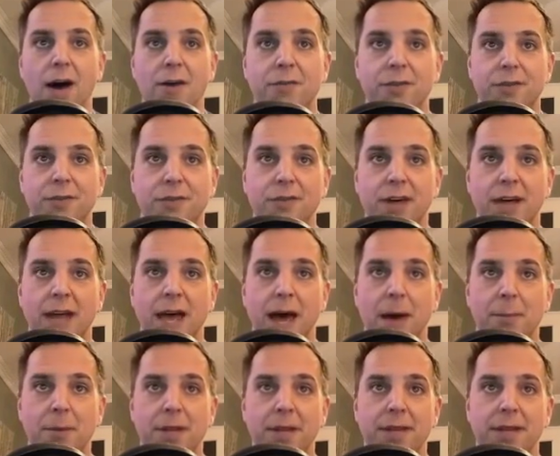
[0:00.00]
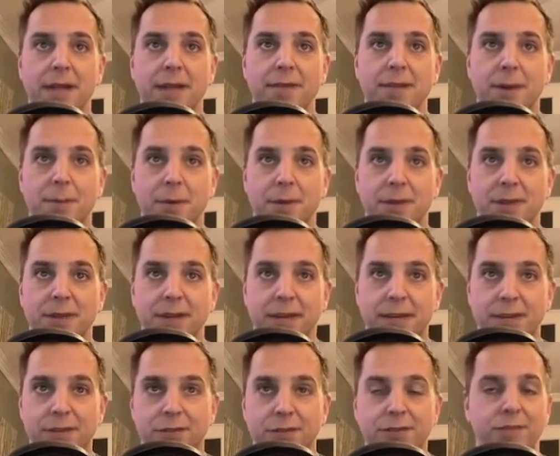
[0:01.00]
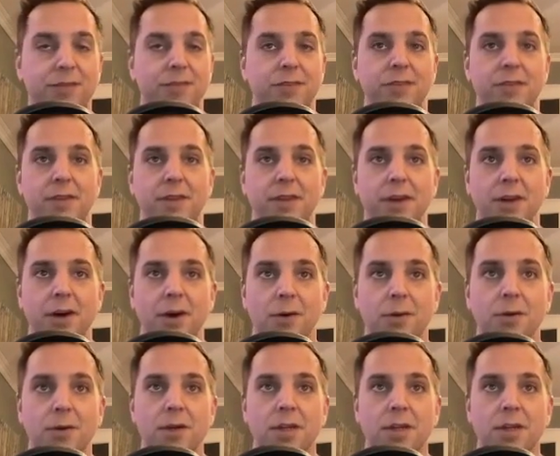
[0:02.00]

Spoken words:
it's not happening, that type of thing, and just, you know,